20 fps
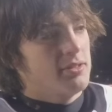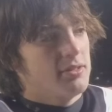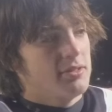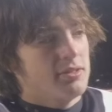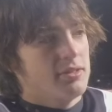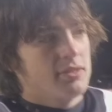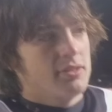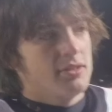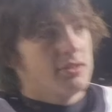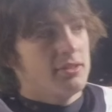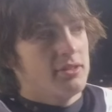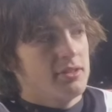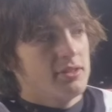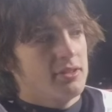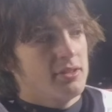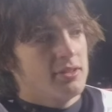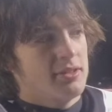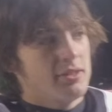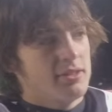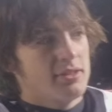
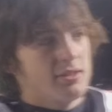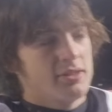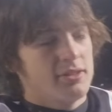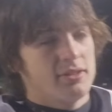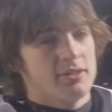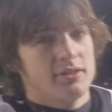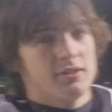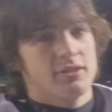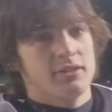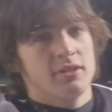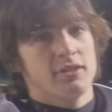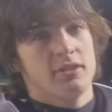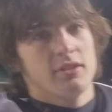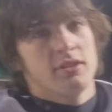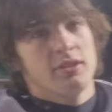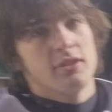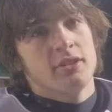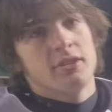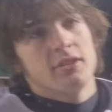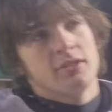
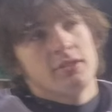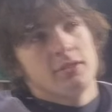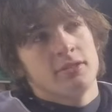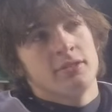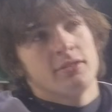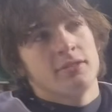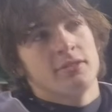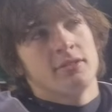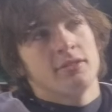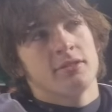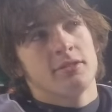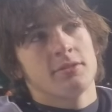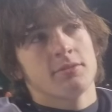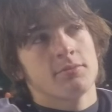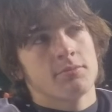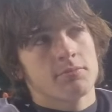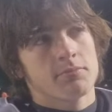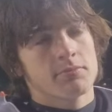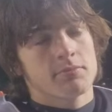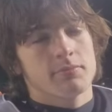
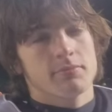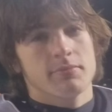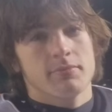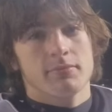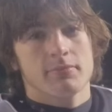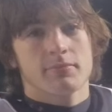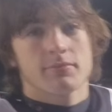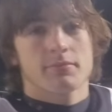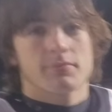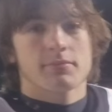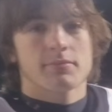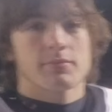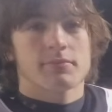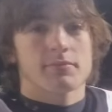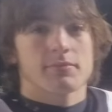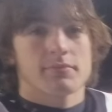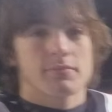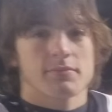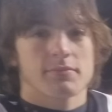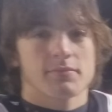
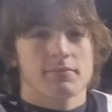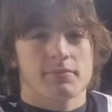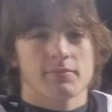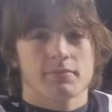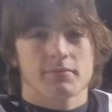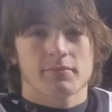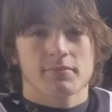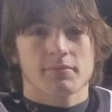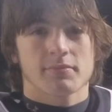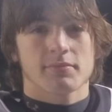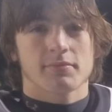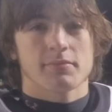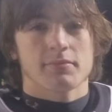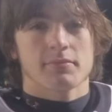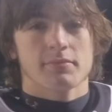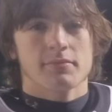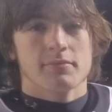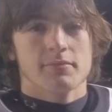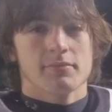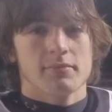
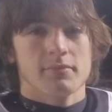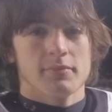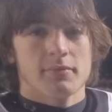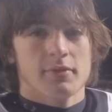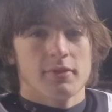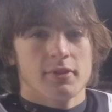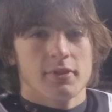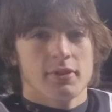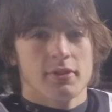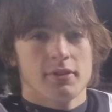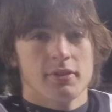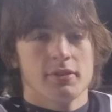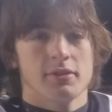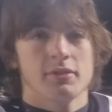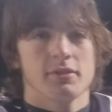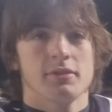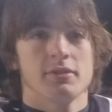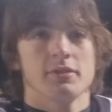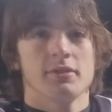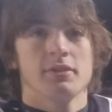
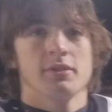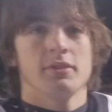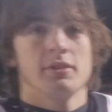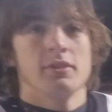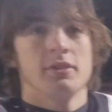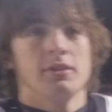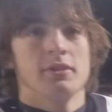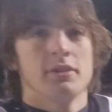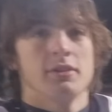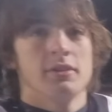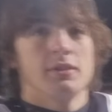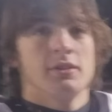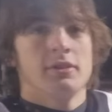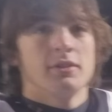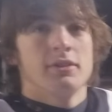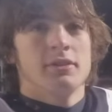The person shown says nothing.